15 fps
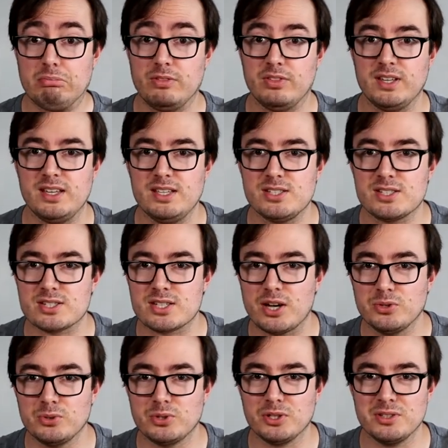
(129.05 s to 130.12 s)
these
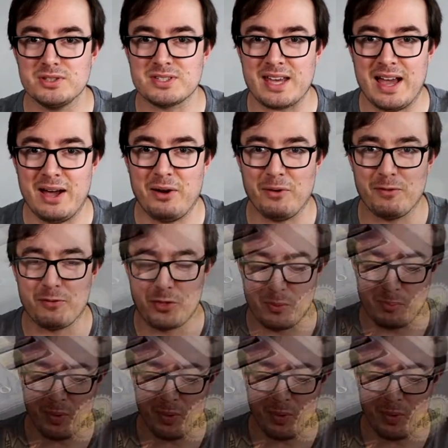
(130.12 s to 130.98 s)
tokens out of the